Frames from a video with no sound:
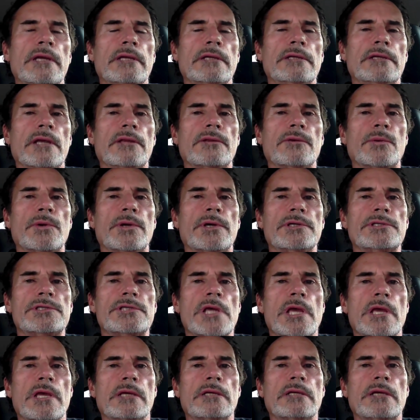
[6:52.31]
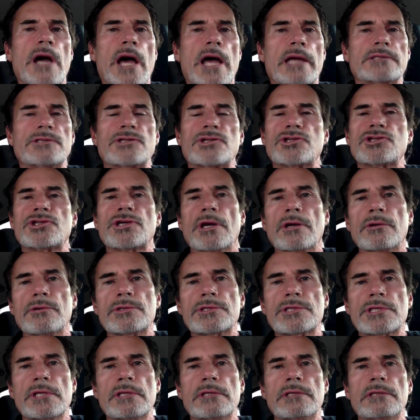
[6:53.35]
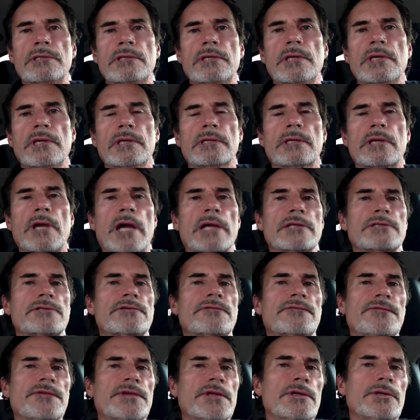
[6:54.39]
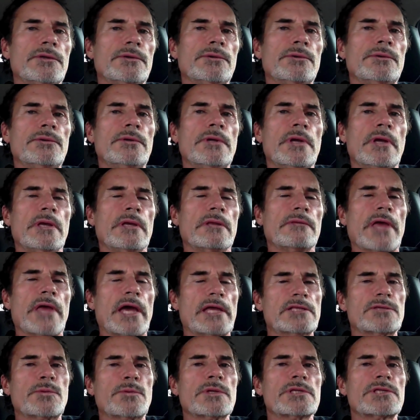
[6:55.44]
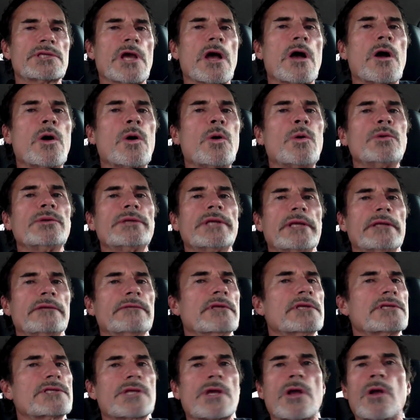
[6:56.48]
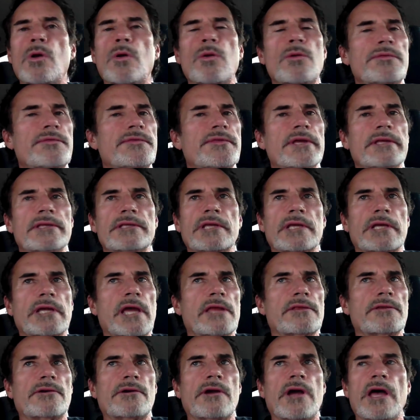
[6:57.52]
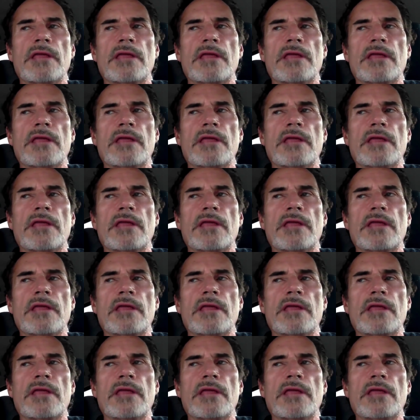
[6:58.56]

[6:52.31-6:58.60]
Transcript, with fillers: In other words, God's chosen, God's few, that's what's holding this whole thing together.